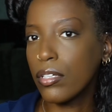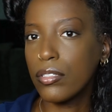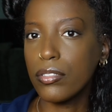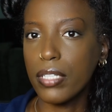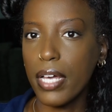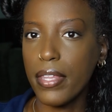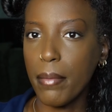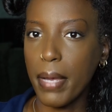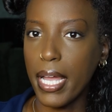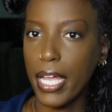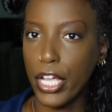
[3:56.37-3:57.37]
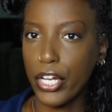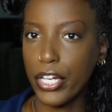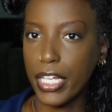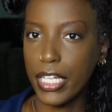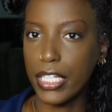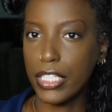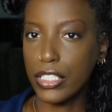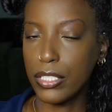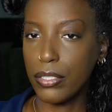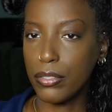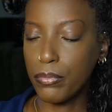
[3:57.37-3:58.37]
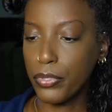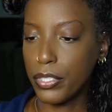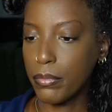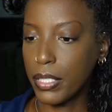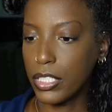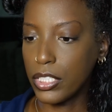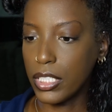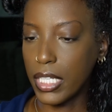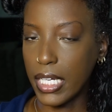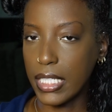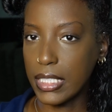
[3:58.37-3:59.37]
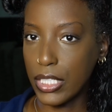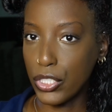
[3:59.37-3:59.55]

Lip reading: So now that my hair is pretty much nice and